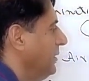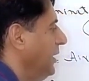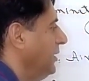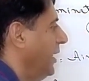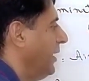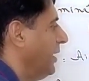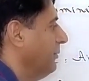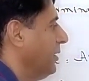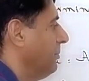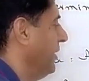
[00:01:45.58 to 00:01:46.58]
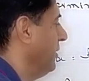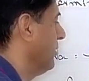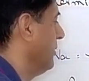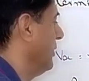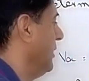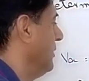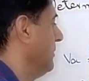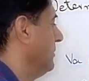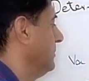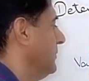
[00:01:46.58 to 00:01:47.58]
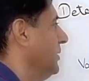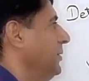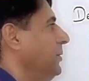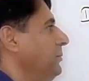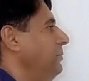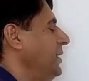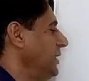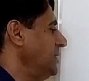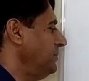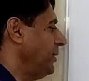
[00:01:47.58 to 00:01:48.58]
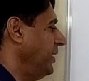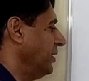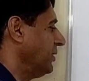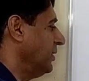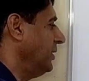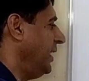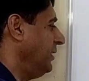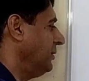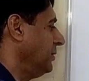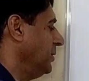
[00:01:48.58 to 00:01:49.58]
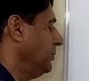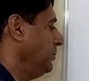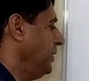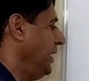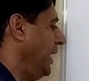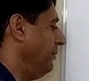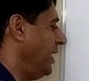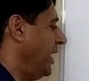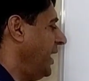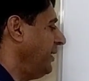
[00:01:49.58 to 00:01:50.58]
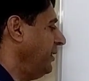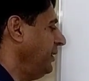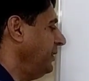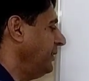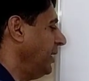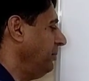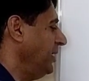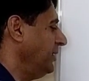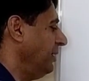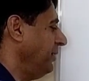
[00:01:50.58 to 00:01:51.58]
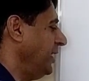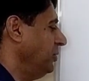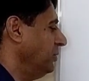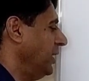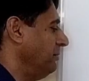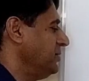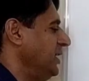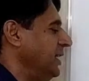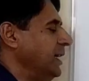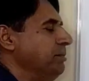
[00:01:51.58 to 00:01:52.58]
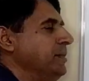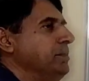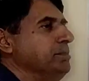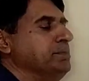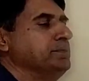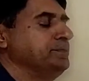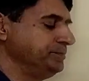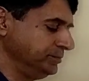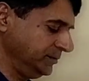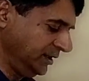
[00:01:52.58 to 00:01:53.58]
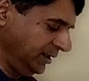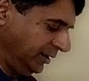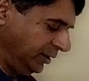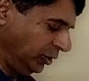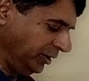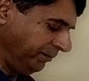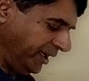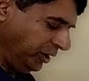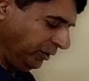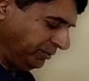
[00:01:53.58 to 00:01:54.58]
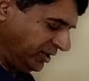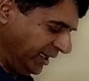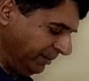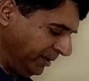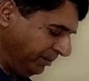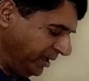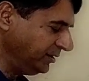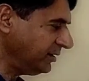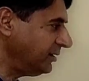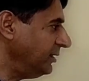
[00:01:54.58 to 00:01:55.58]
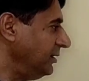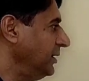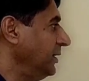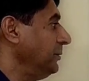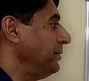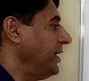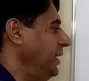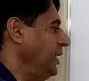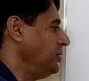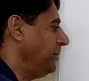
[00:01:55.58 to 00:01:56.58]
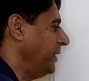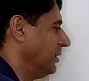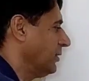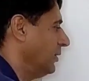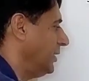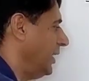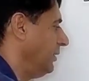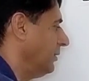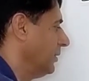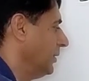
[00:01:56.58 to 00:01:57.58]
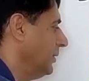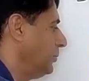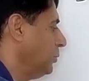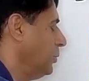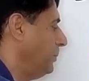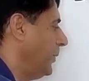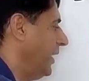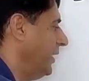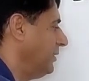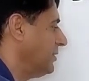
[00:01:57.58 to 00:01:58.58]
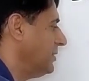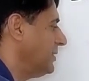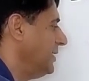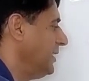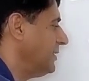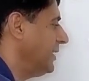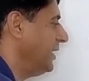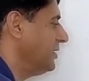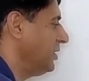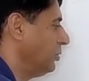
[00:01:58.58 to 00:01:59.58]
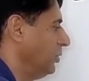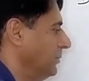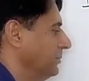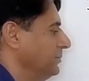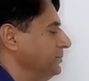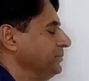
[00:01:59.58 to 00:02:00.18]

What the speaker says: These are our binder content. With this binder content, we have already determined the value of GMM. Now the value of GMM is for each binder content 2.690,